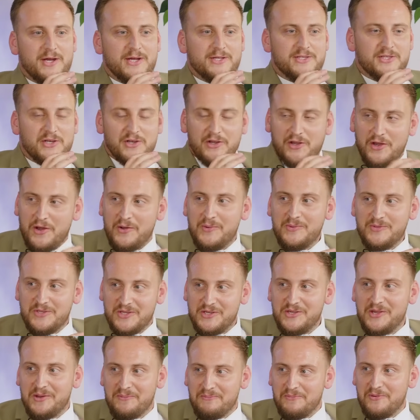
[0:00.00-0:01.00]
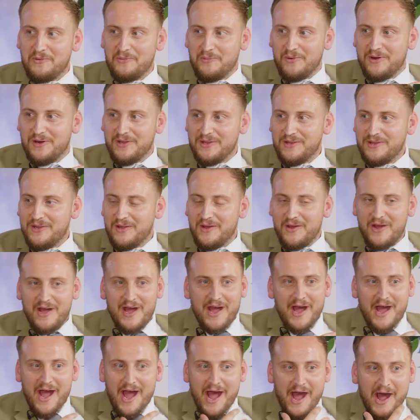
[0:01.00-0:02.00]
to go to number one,
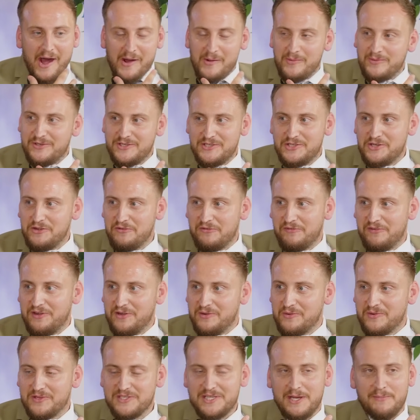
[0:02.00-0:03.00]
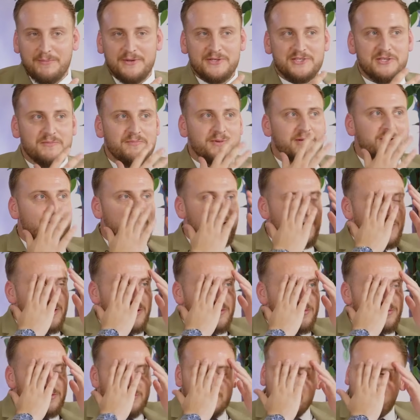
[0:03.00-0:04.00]
how did you feel? Because that must have been like,
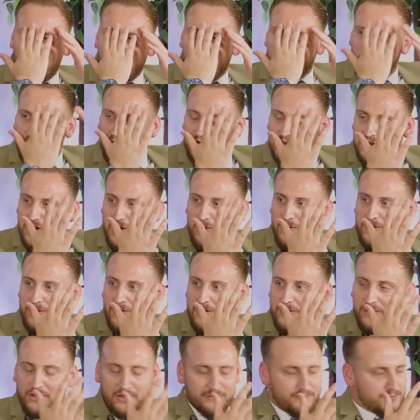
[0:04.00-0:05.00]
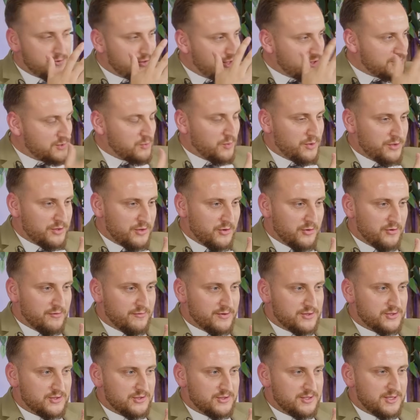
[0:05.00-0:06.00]
what's going on? I've just won
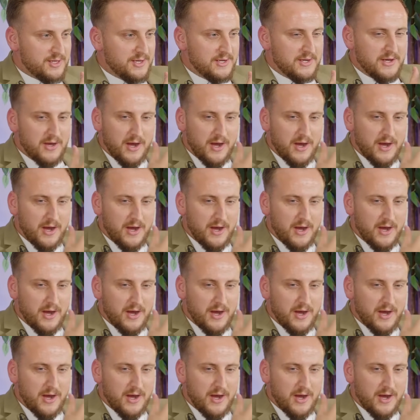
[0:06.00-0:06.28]
Eurovision.